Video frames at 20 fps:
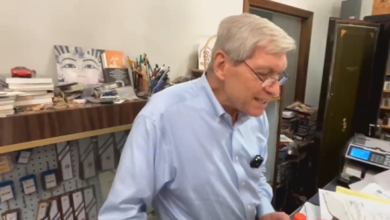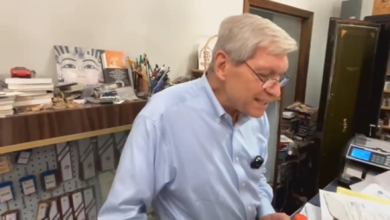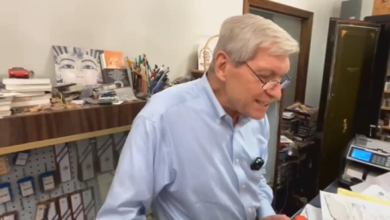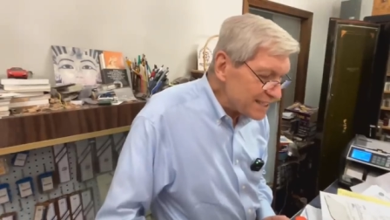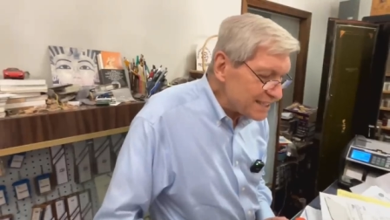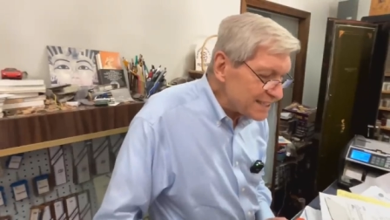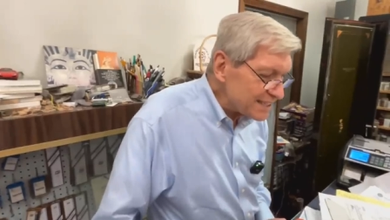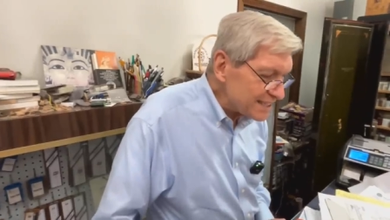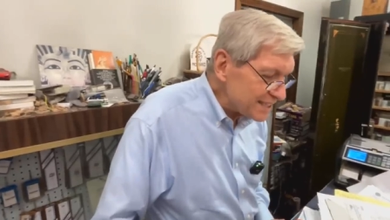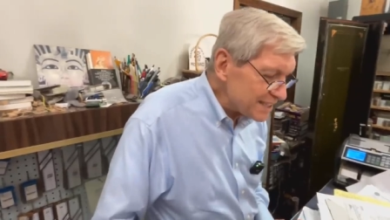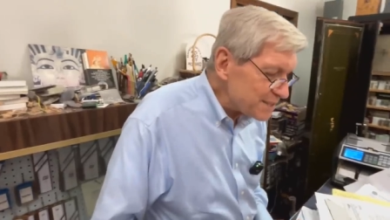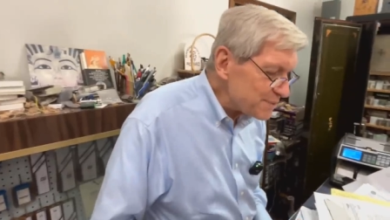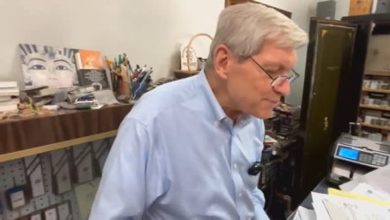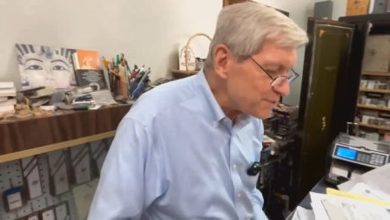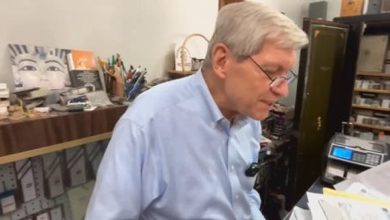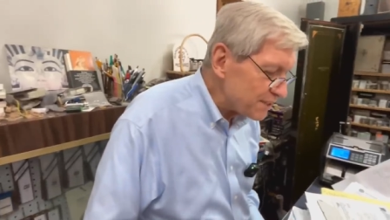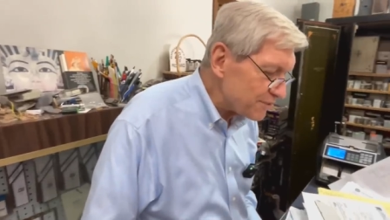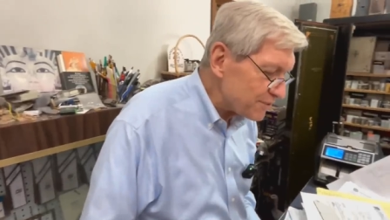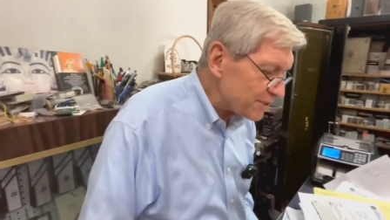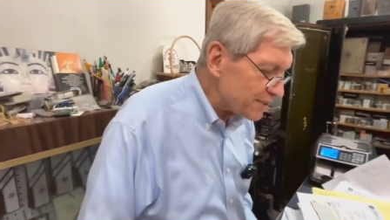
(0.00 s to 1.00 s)
It just seems
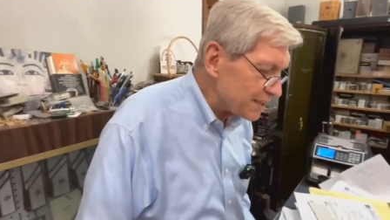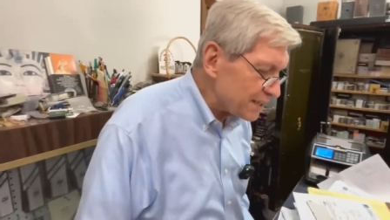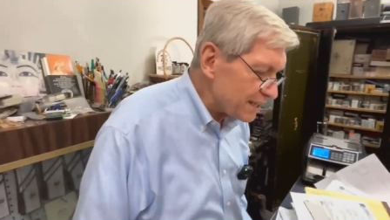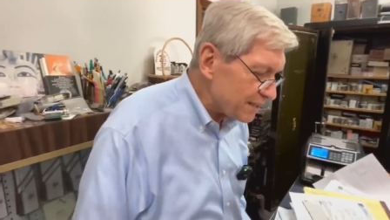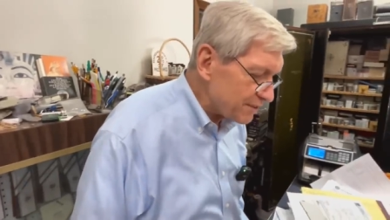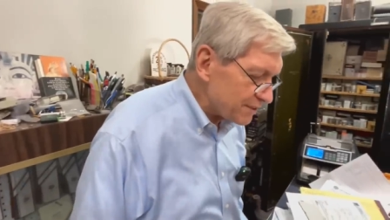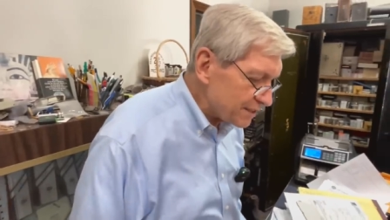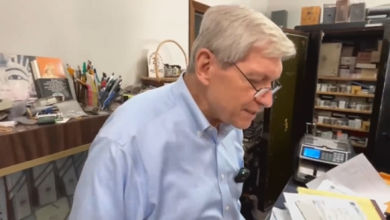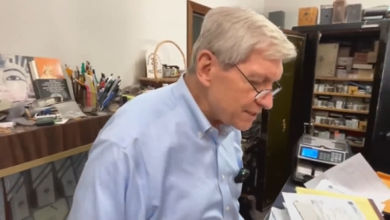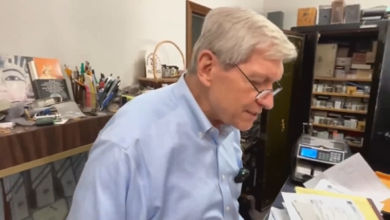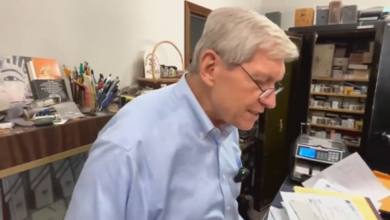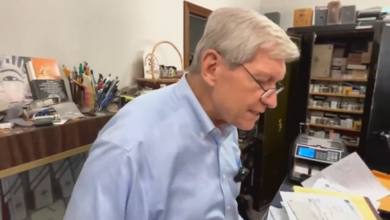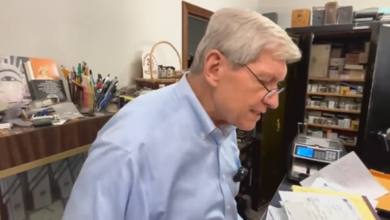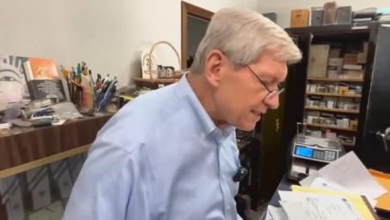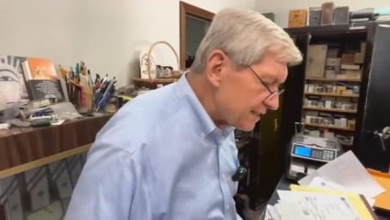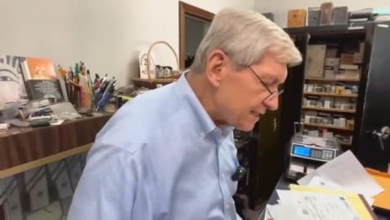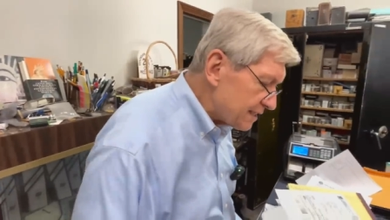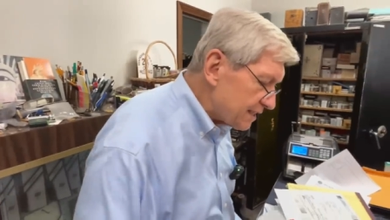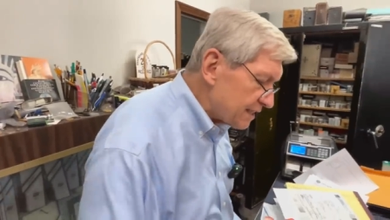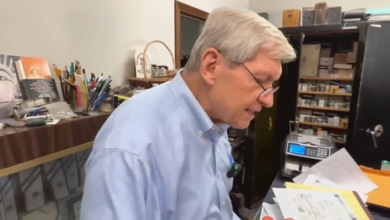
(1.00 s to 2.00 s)
very heavy because it,
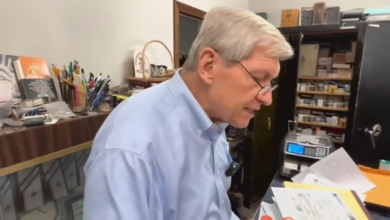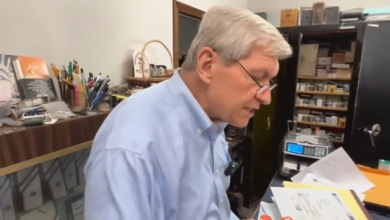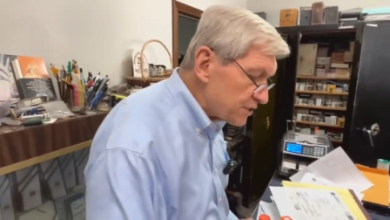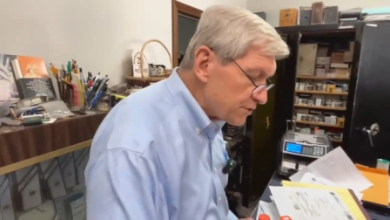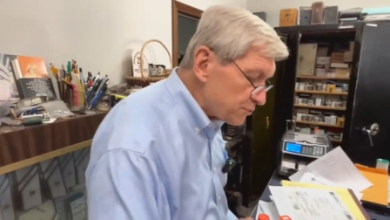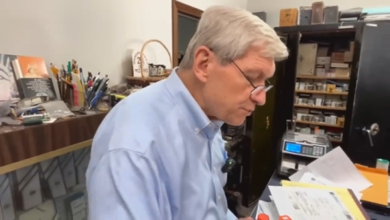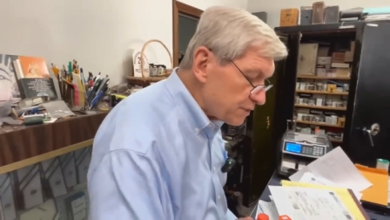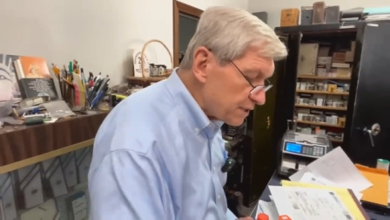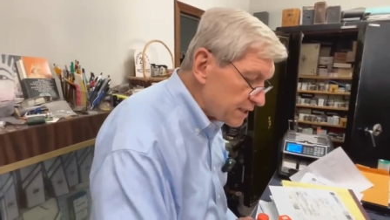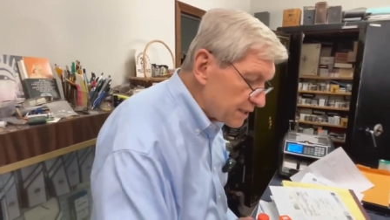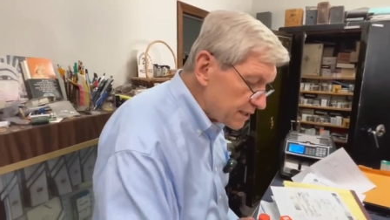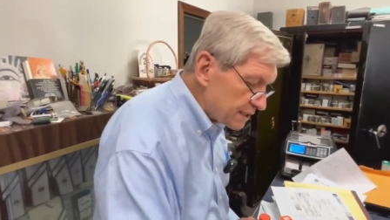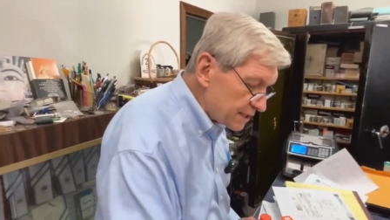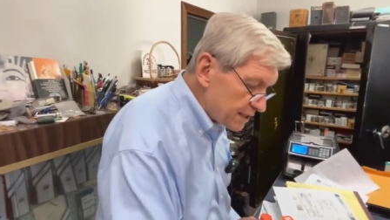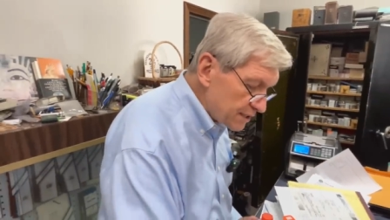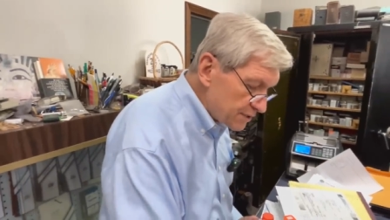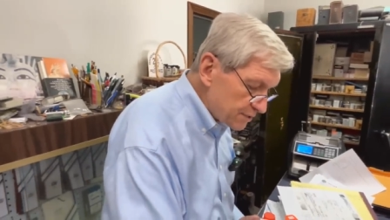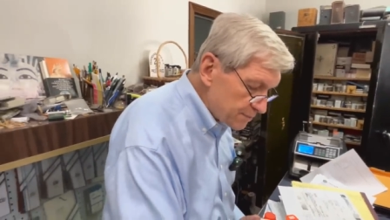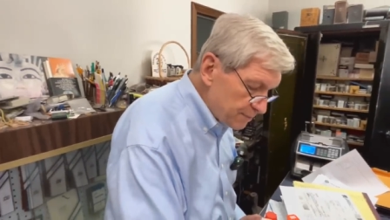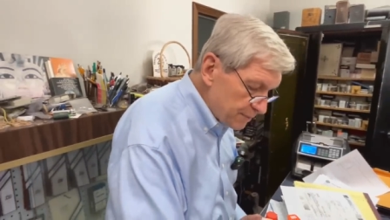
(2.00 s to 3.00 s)
it, it is really a
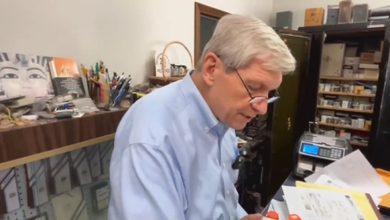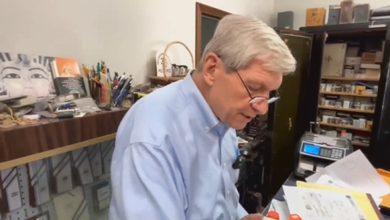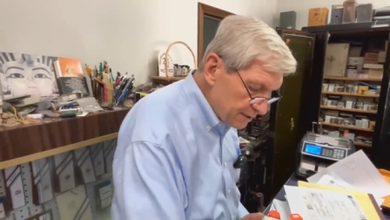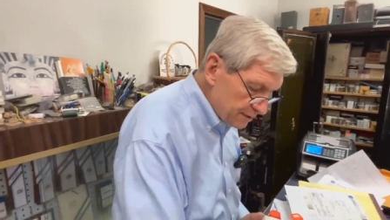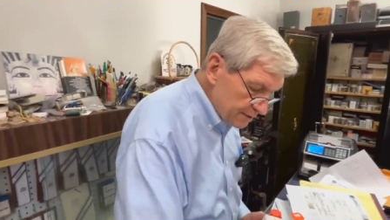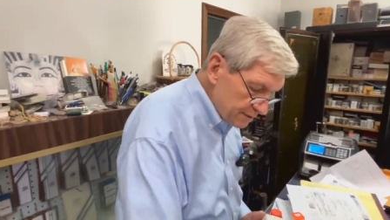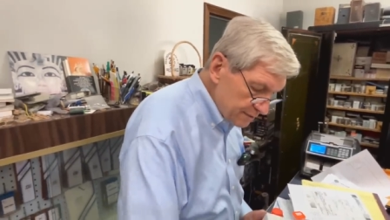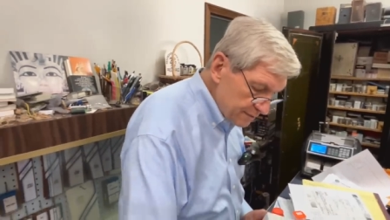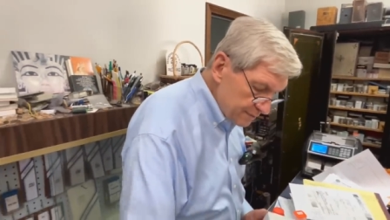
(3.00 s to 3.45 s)
dense metal.